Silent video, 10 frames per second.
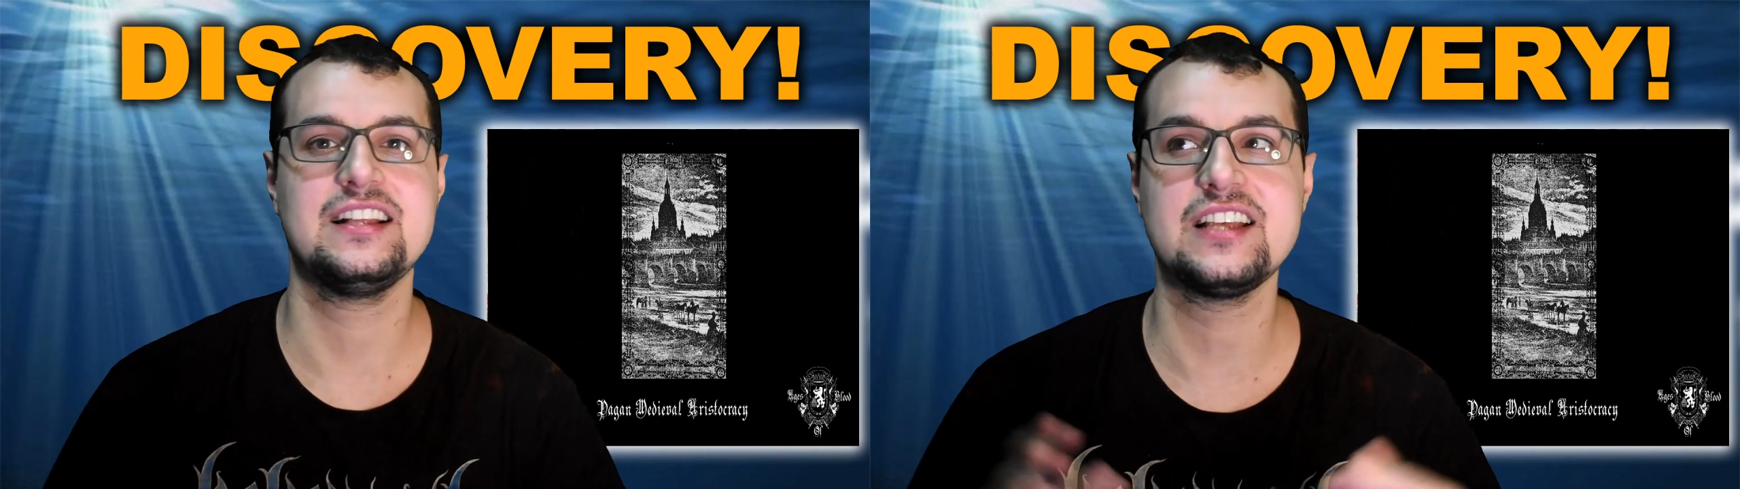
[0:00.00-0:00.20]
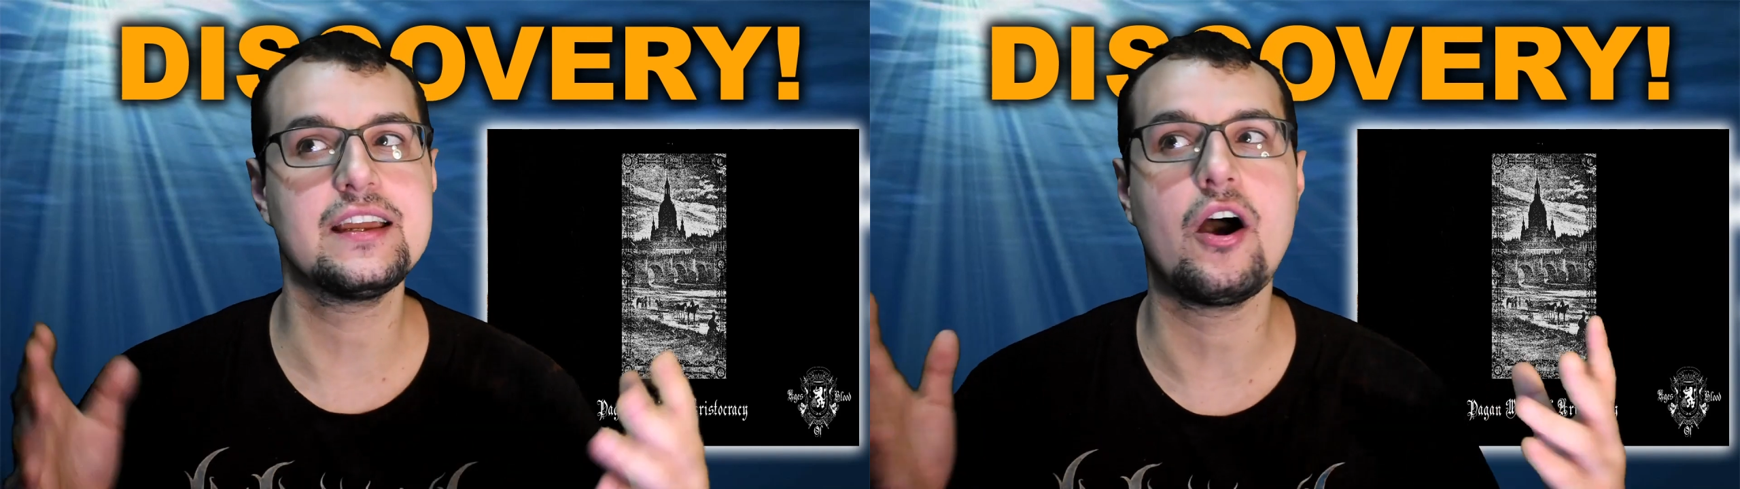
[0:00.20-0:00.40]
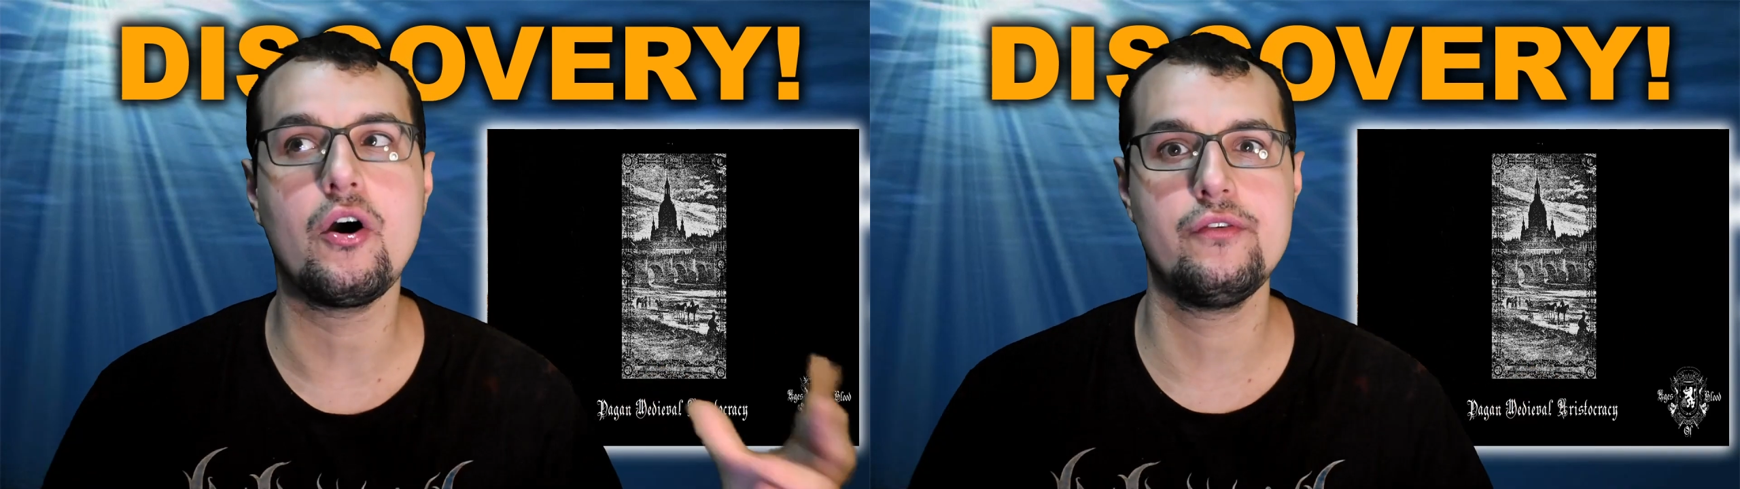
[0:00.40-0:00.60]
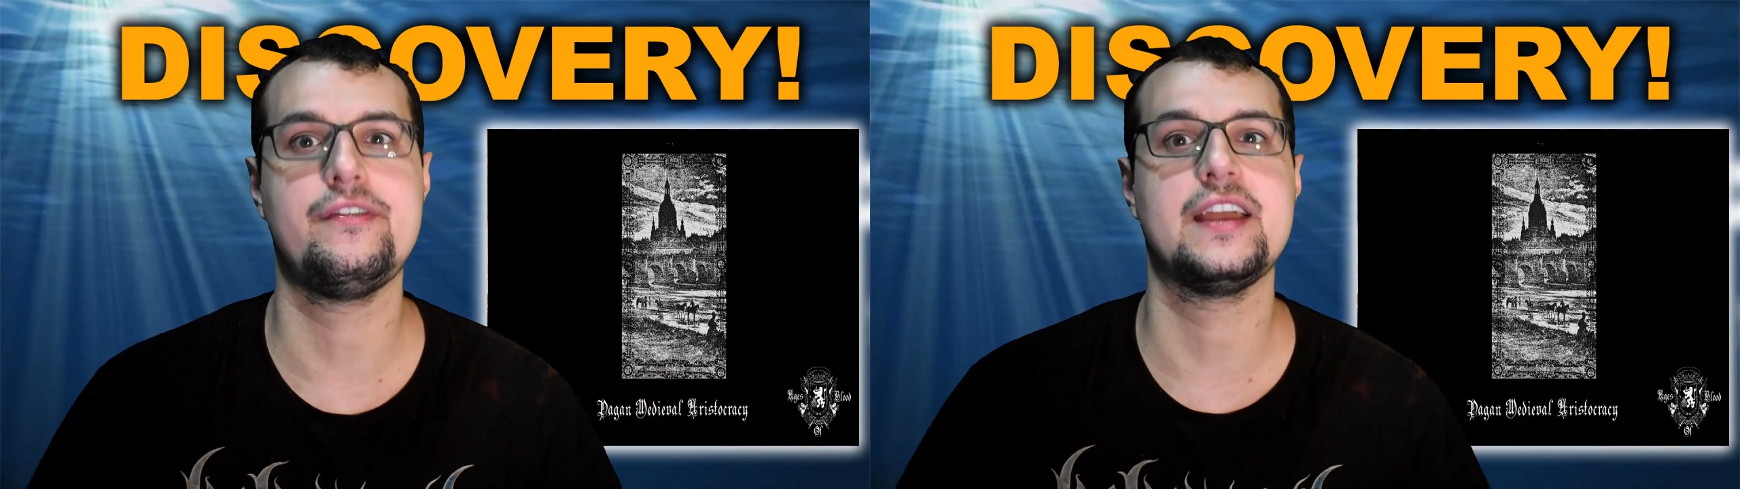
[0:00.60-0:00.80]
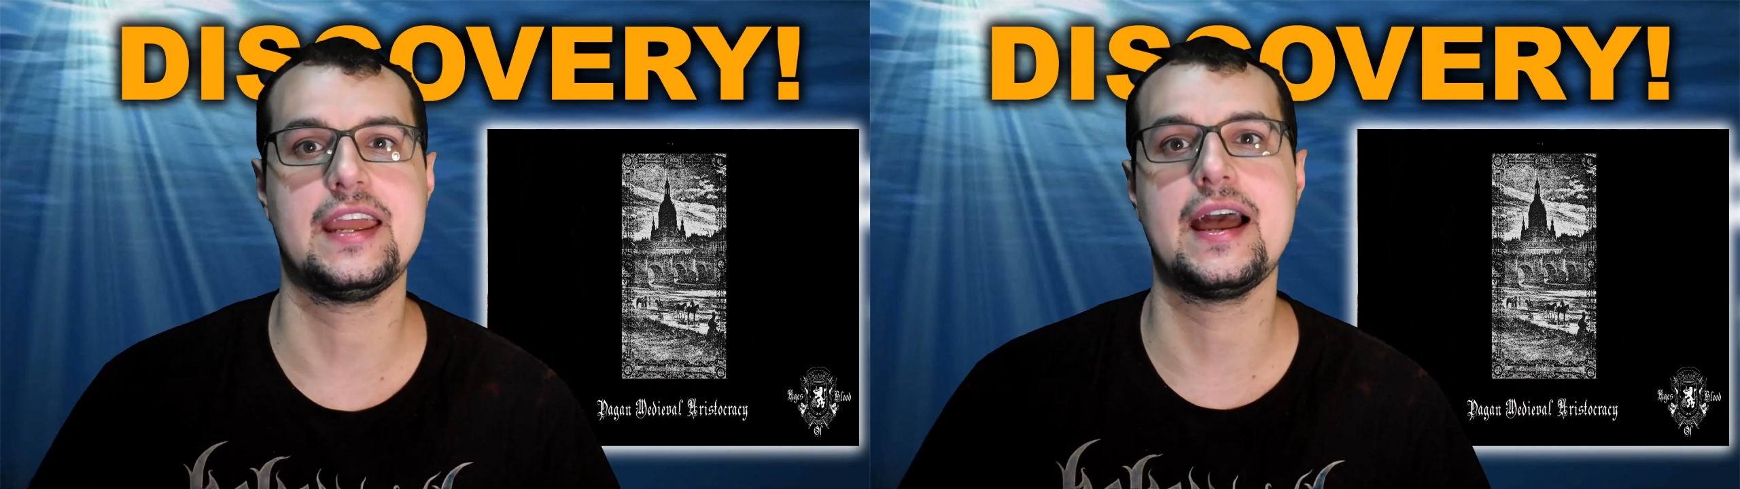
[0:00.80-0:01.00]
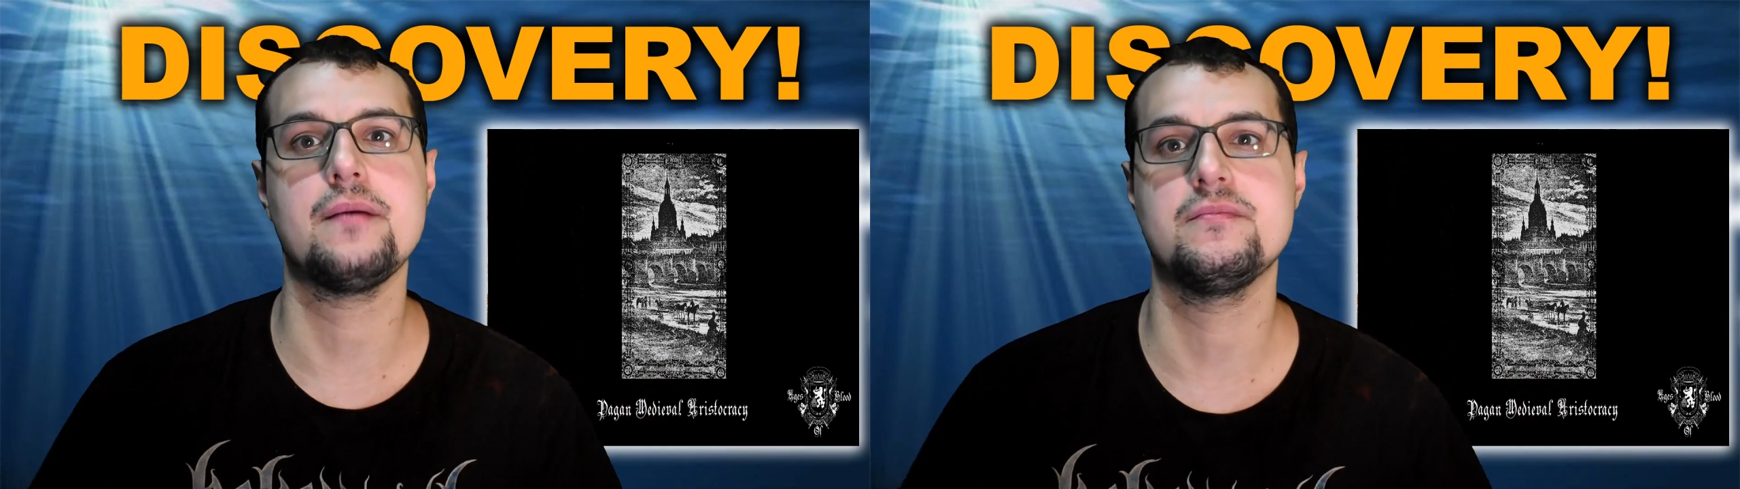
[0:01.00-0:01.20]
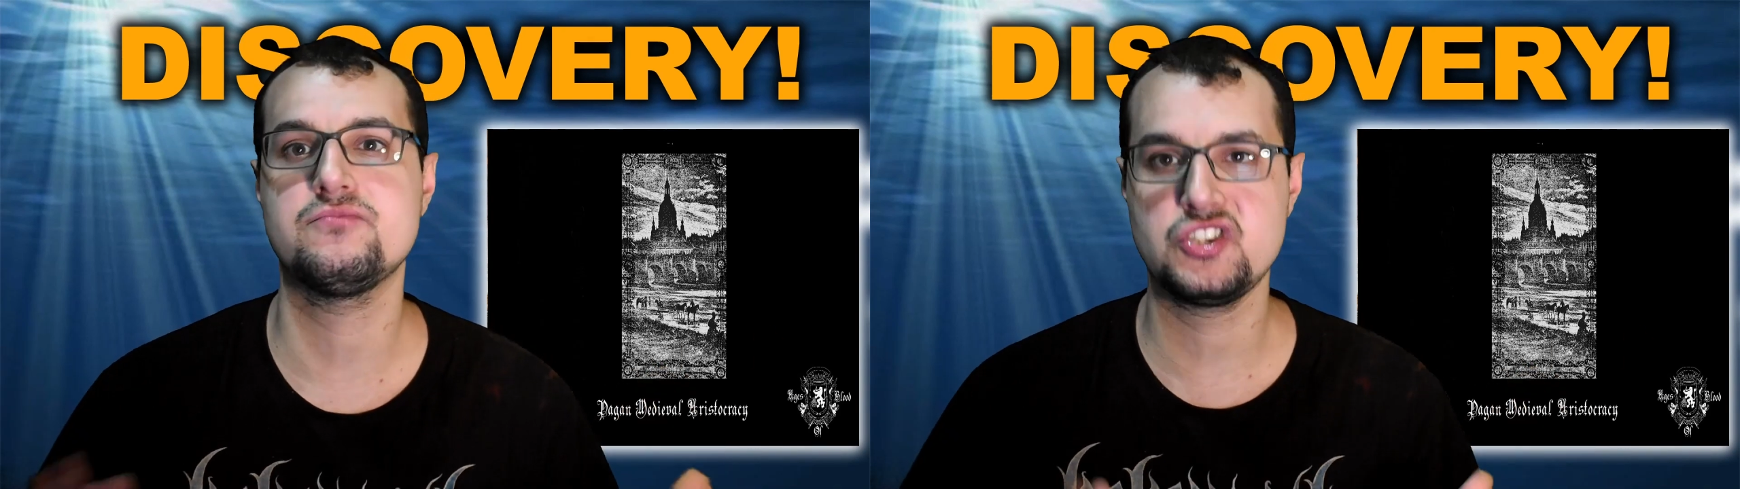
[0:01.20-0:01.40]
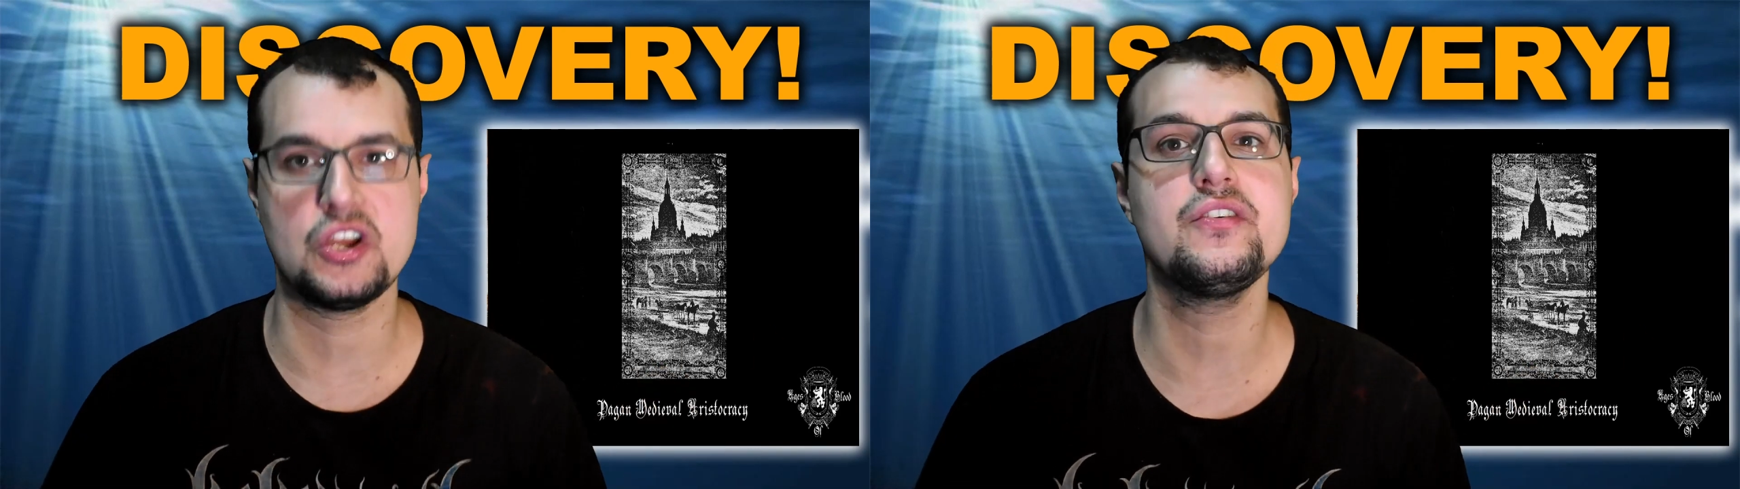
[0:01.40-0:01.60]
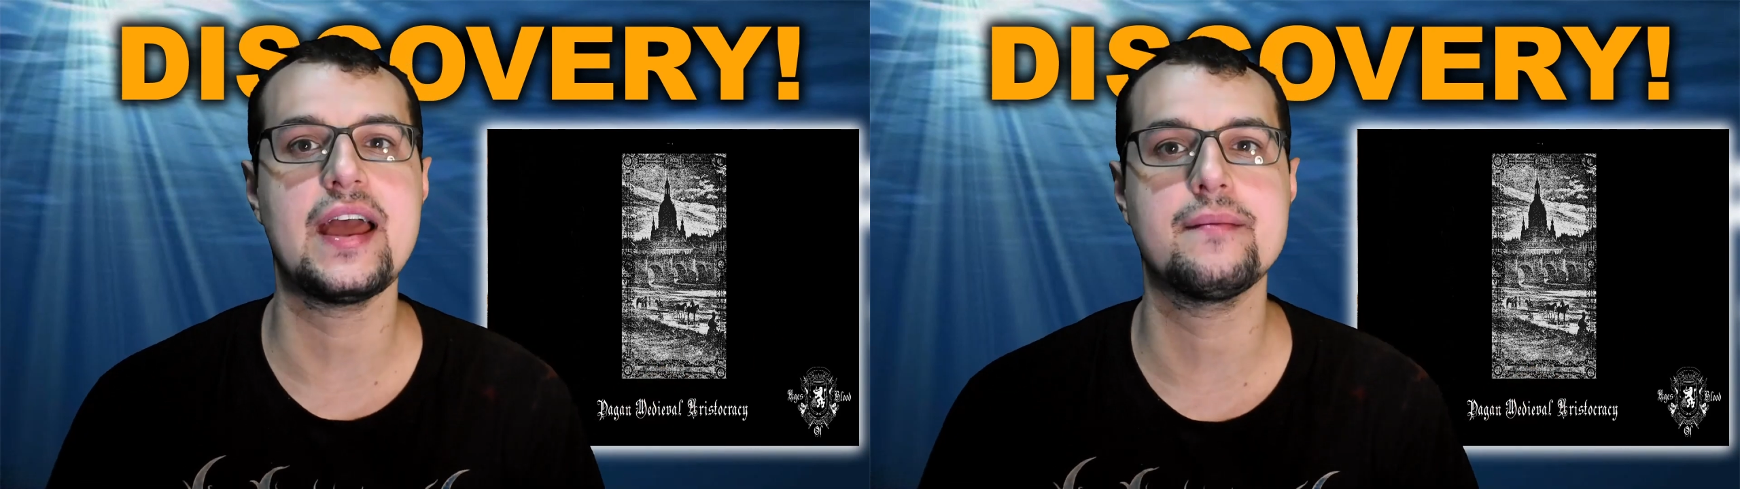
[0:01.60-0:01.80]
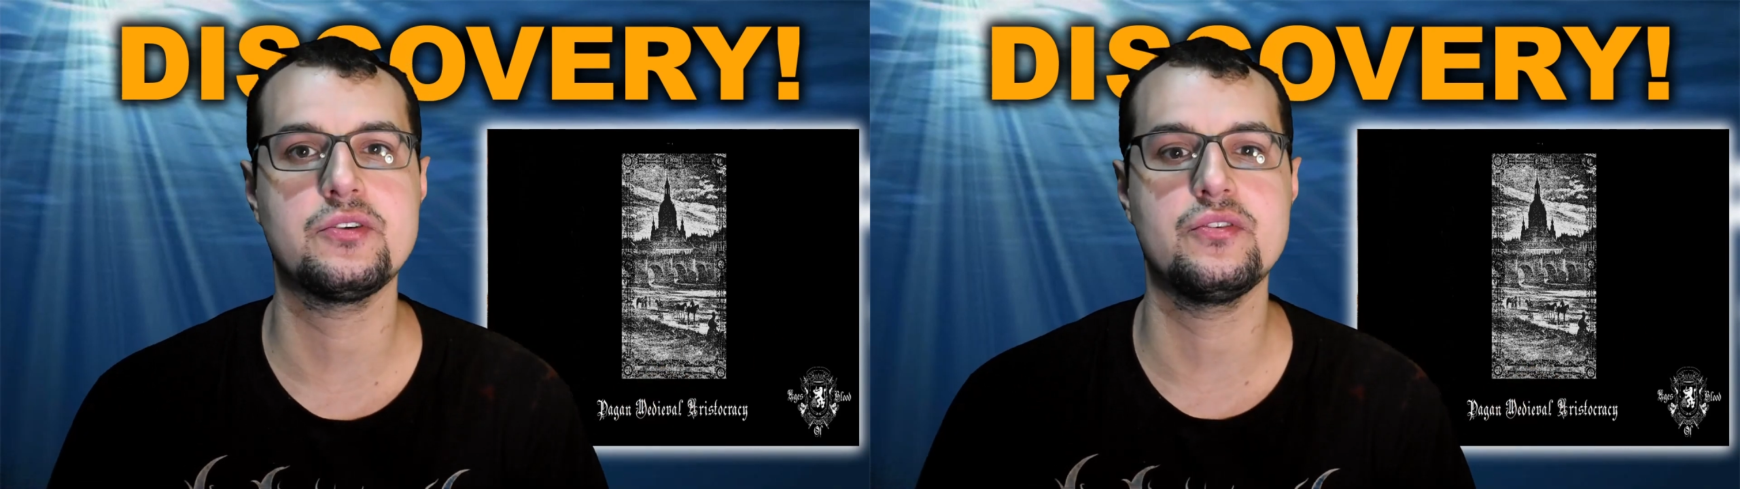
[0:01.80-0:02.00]
It's like a whole fucking album. So
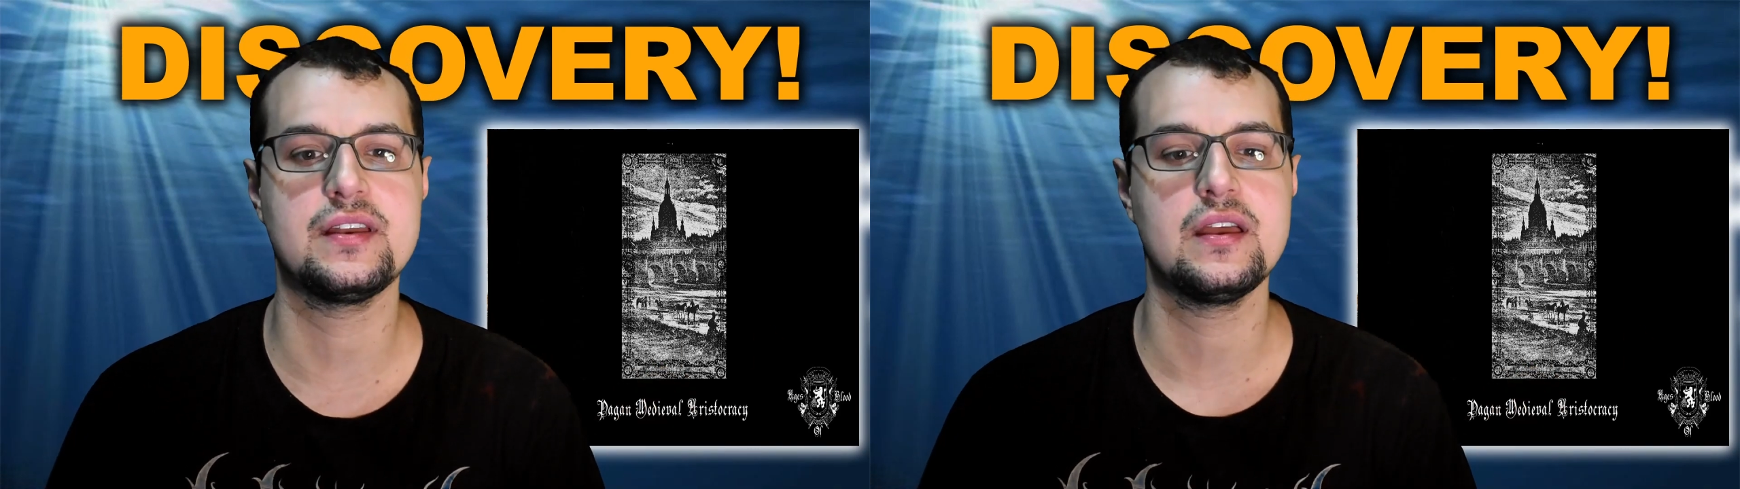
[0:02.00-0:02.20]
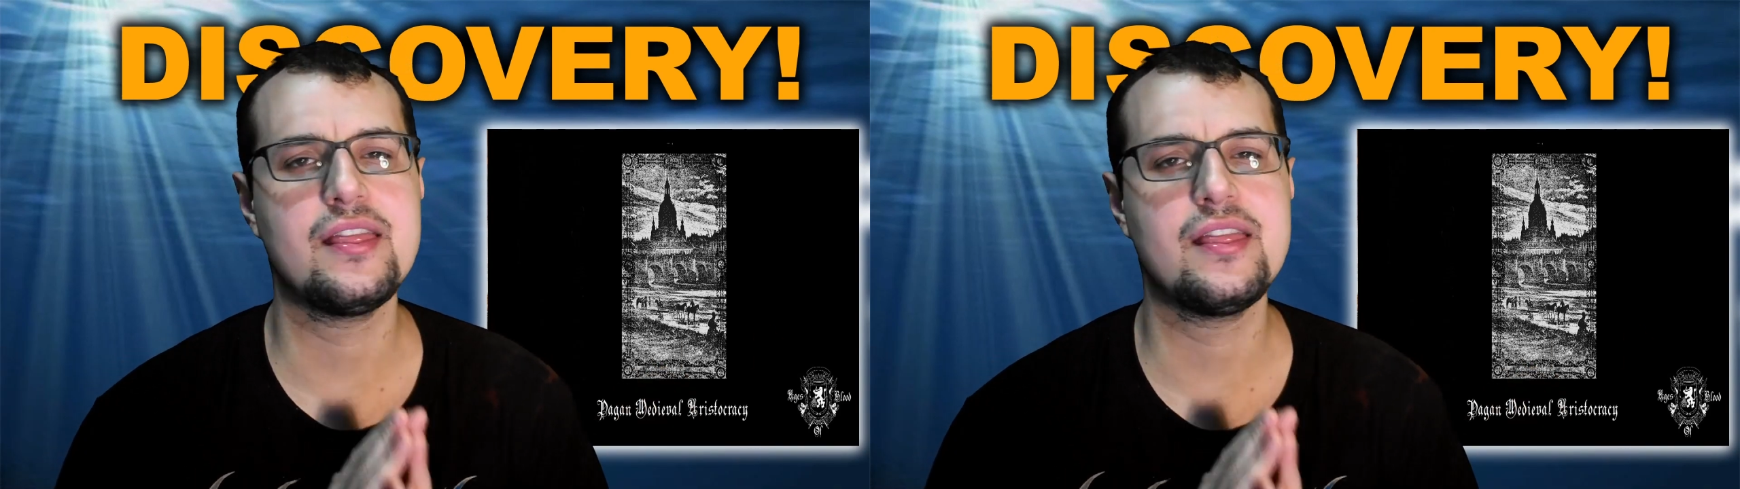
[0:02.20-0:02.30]
damn good.